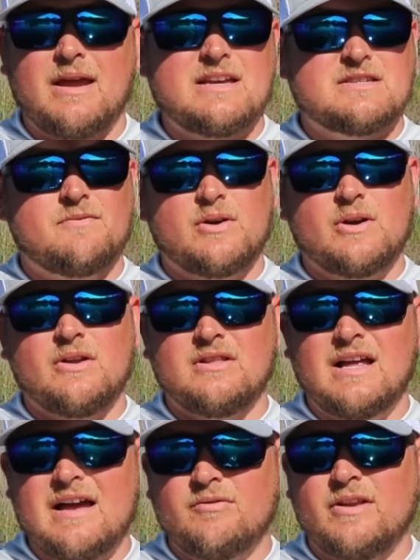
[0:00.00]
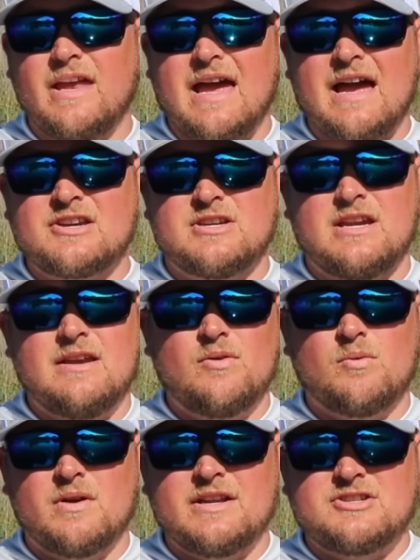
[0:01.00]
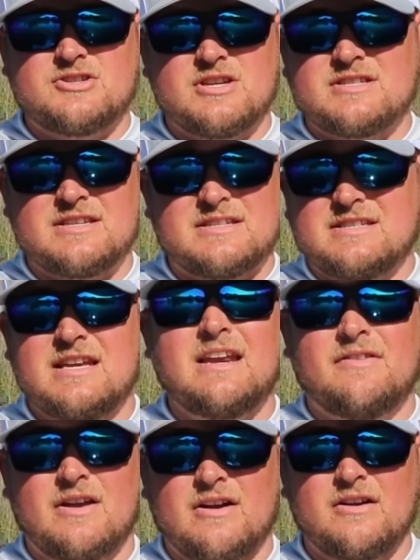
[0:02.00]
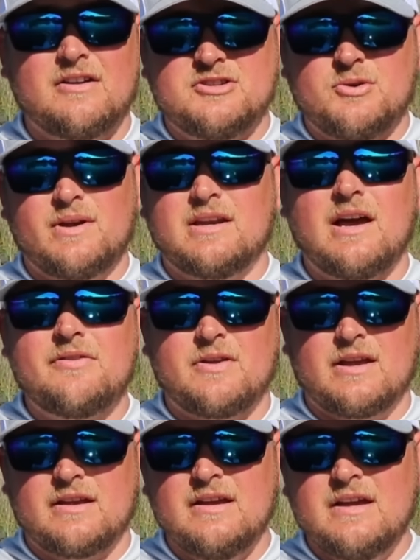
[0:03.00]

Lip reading: It has a very lively action even when it's just sitting there doing nothing.